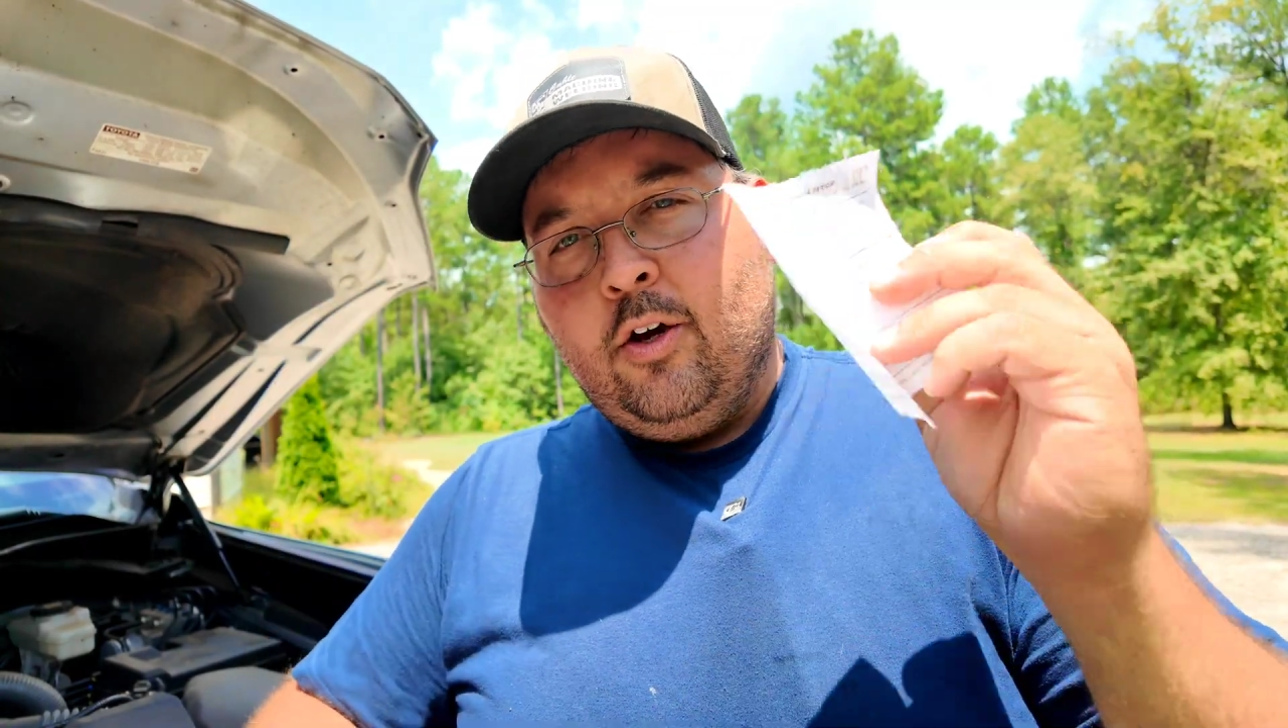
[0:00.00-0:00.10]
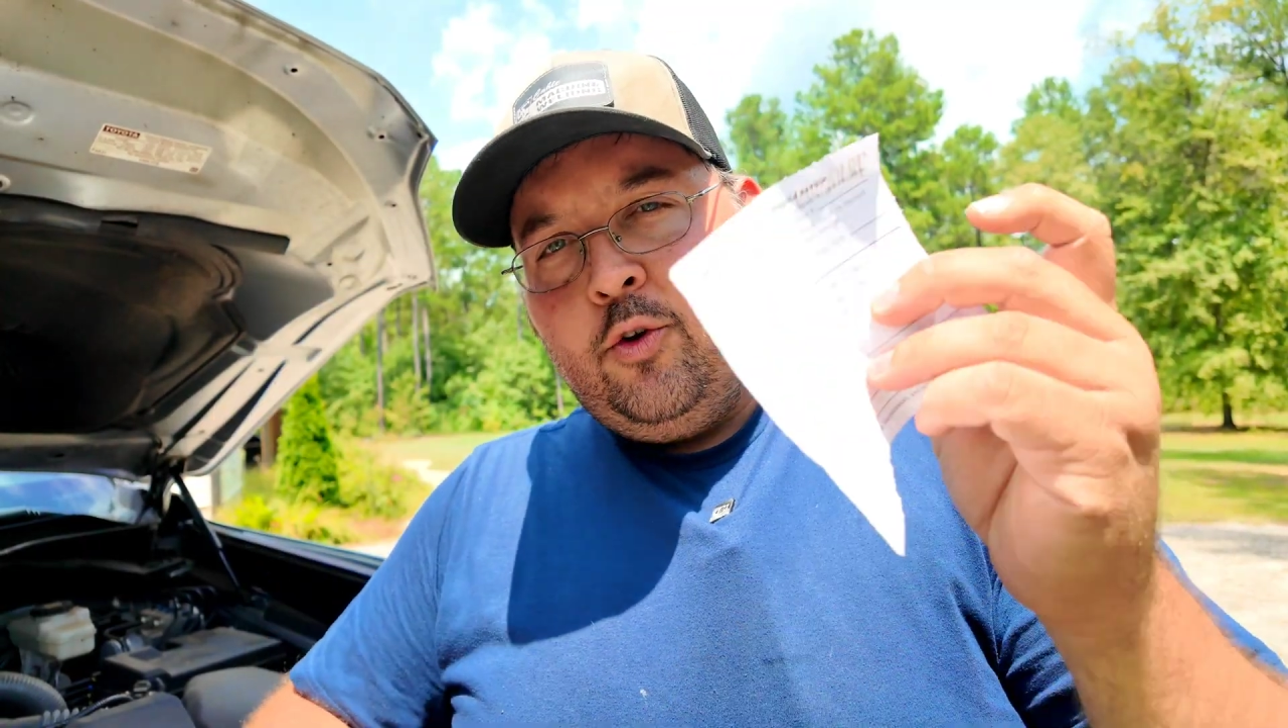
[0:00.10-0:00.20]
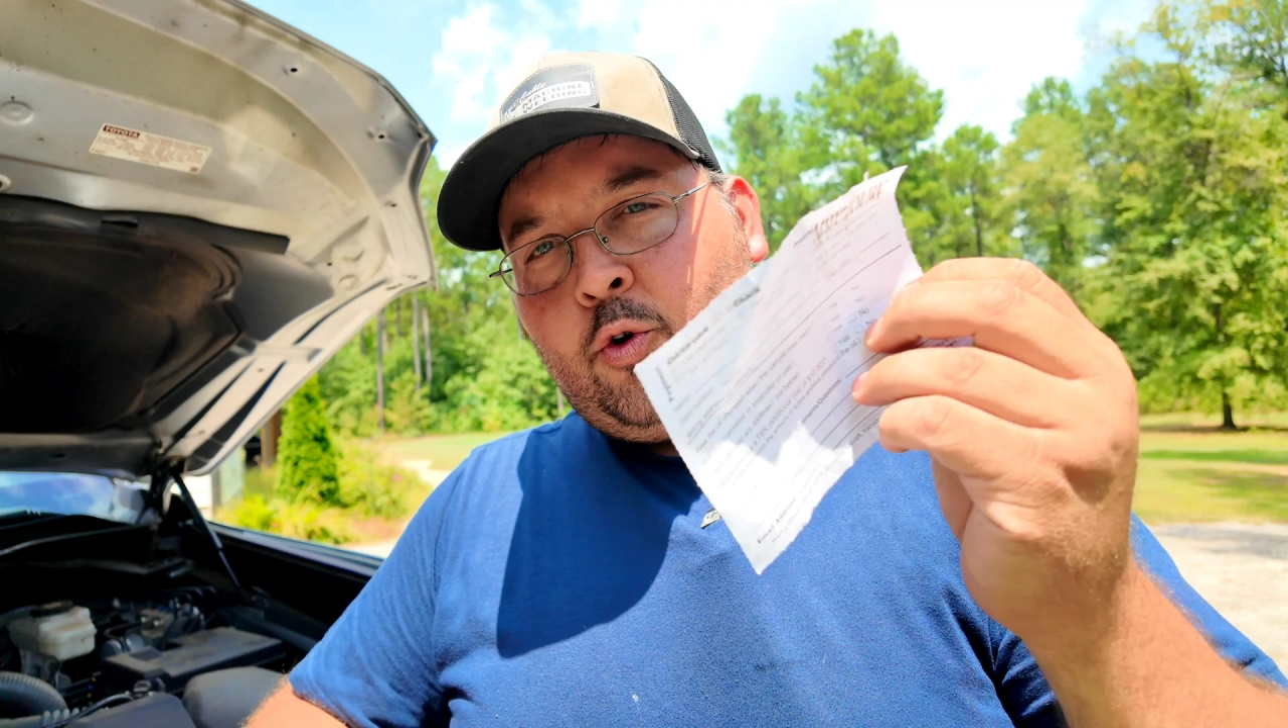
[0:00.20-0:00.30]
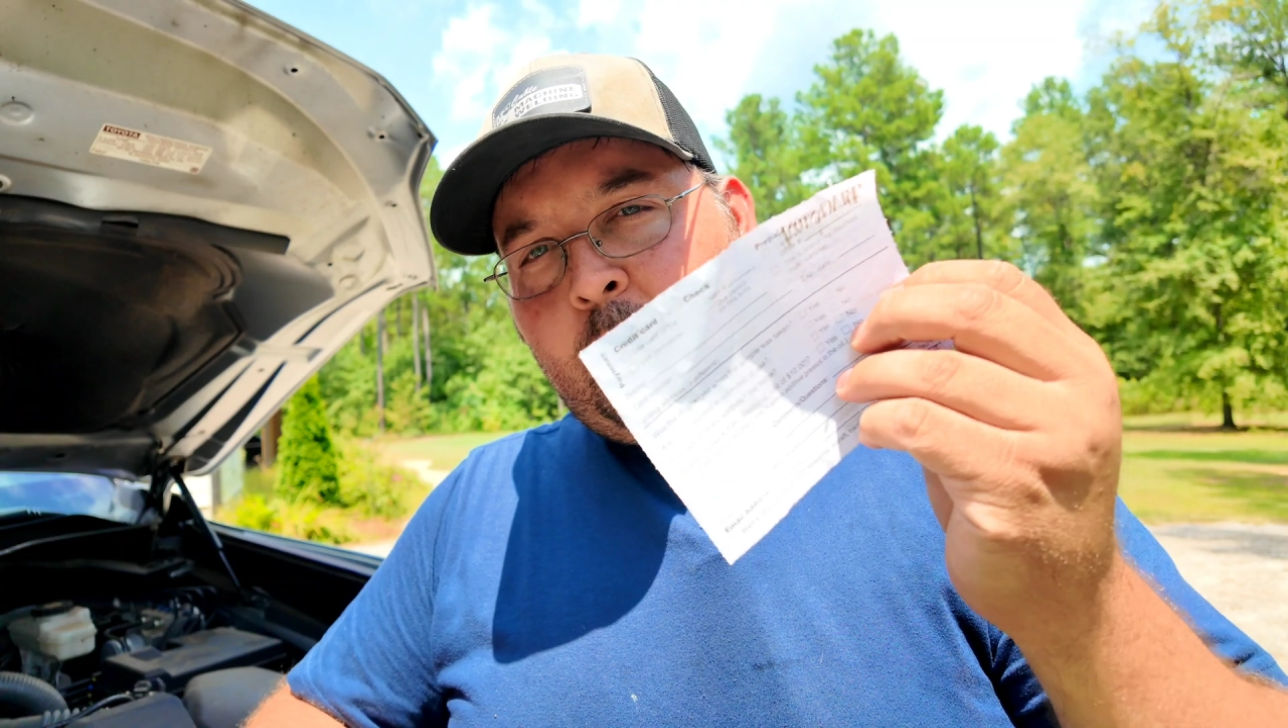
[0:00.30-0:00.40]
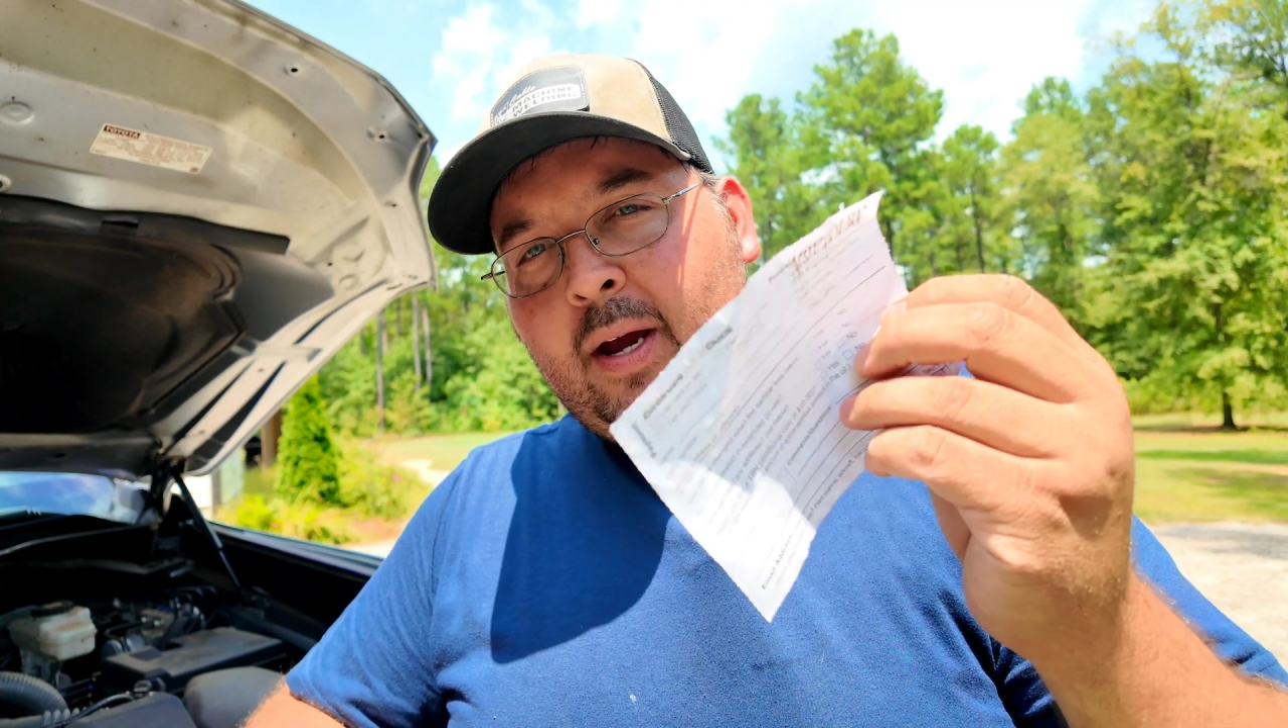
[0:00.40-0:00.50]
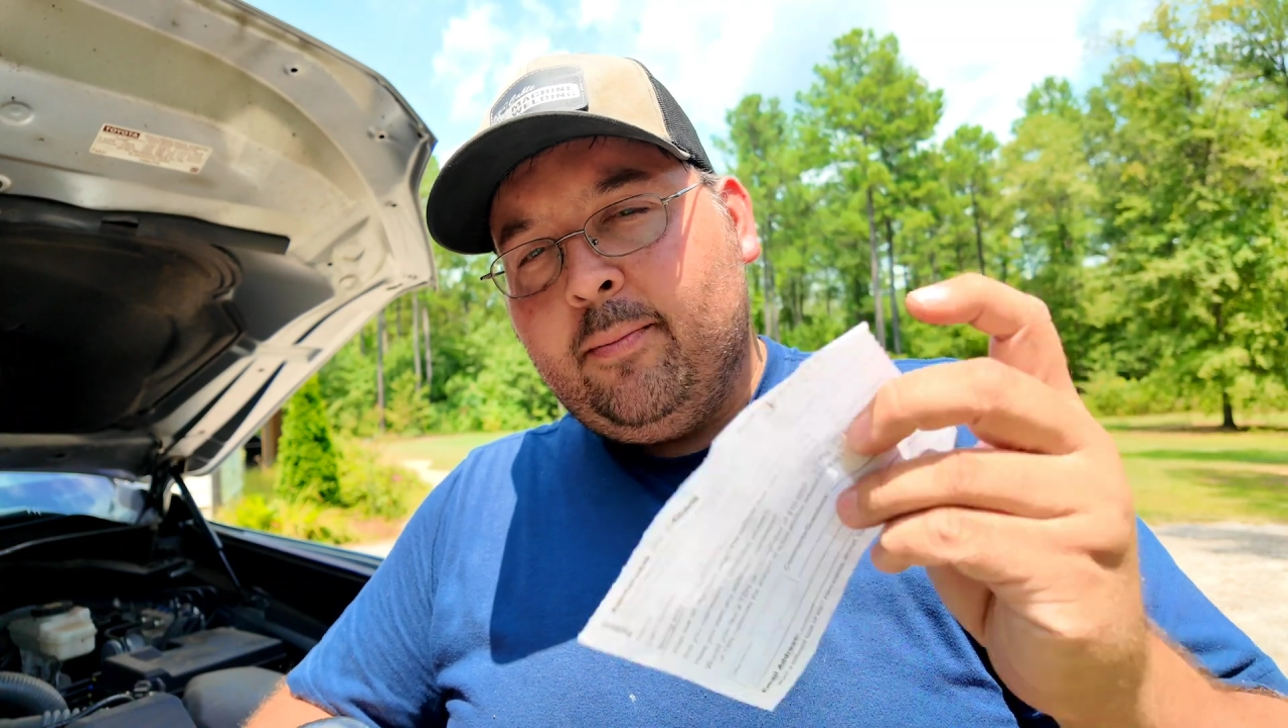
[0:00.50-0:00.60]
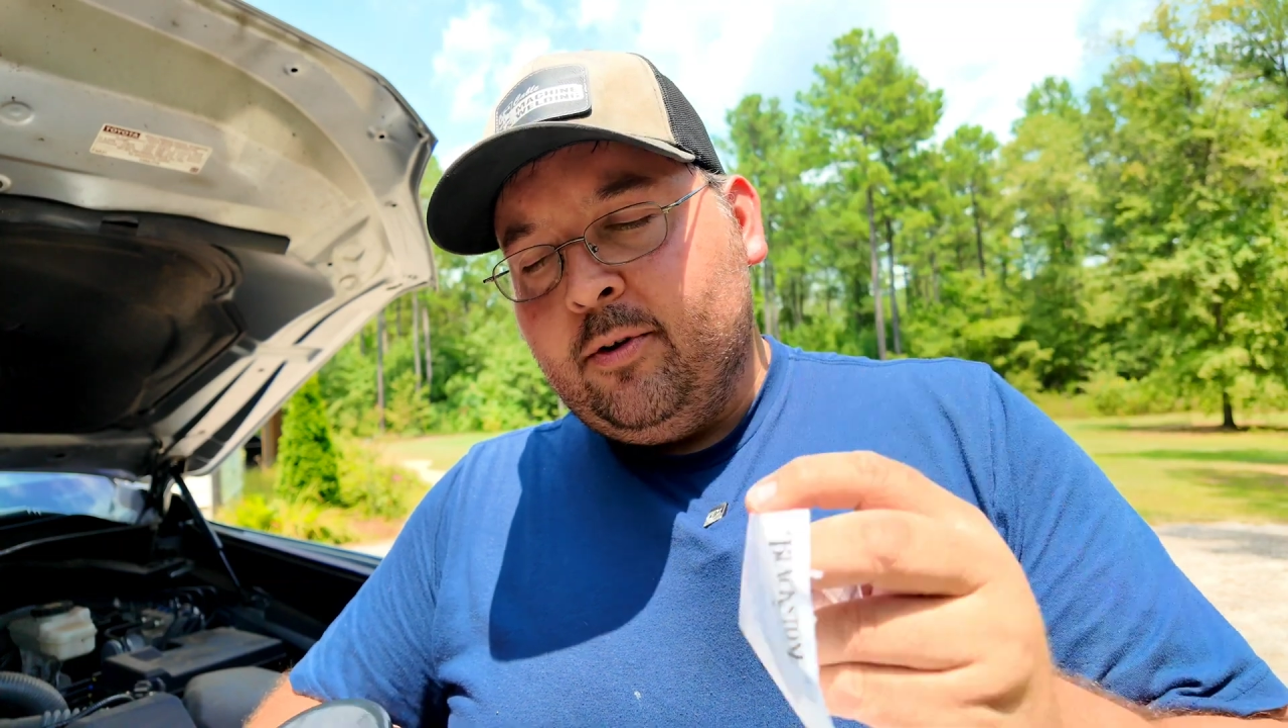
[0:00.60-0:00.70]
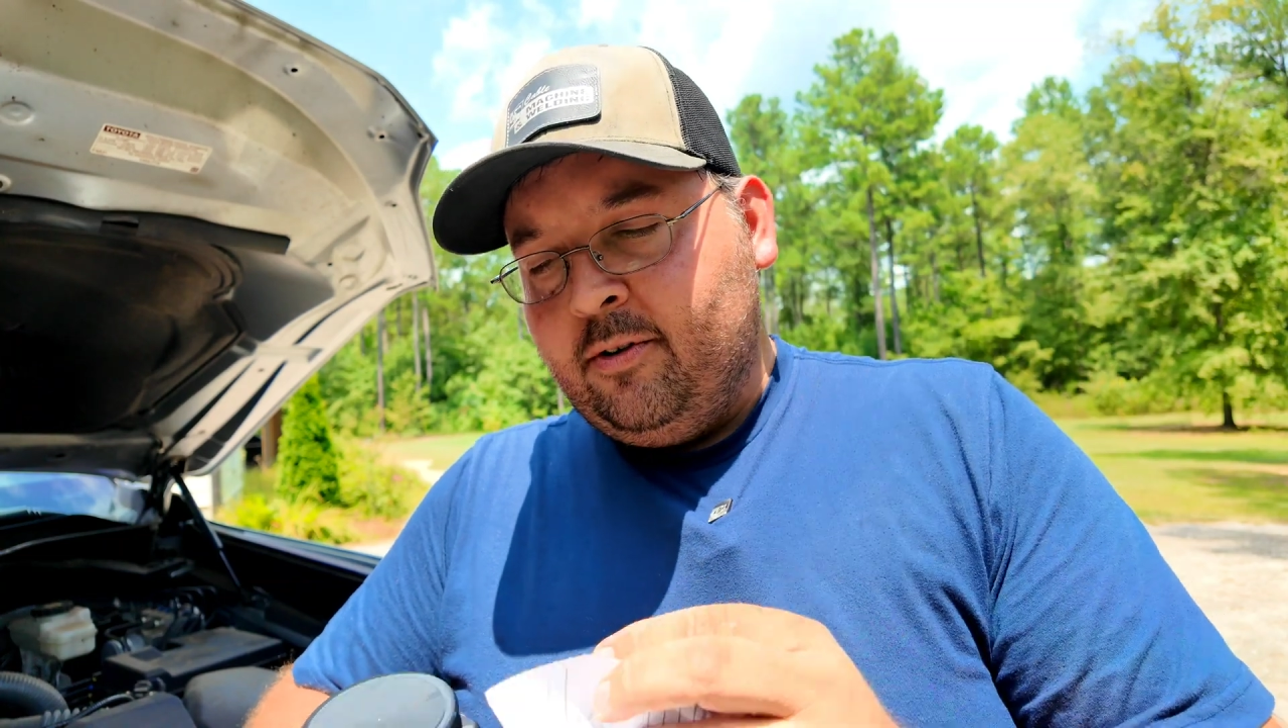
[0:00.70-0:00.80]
your paper